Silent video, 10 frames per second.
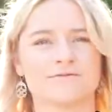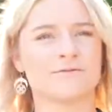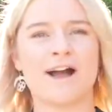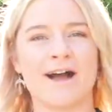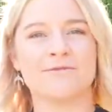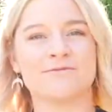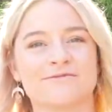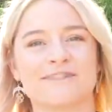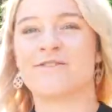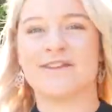Well,
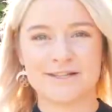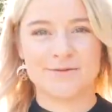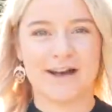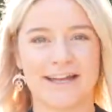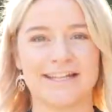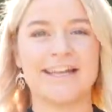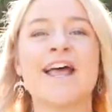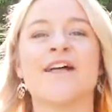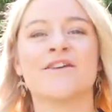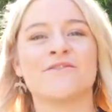there isn't one.
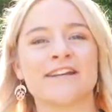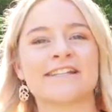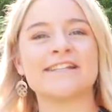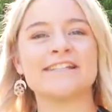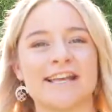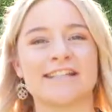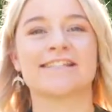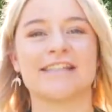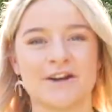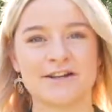The vendors are
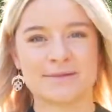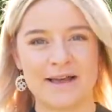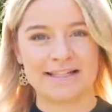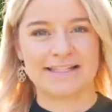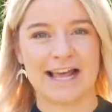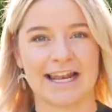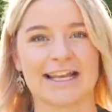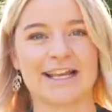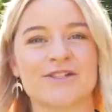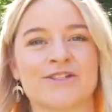serious about
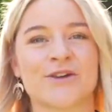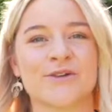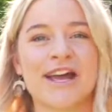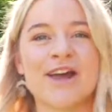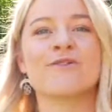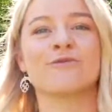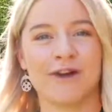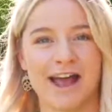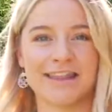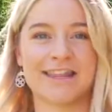selling sooner
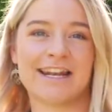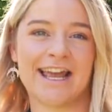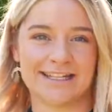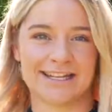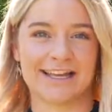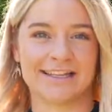rather than later.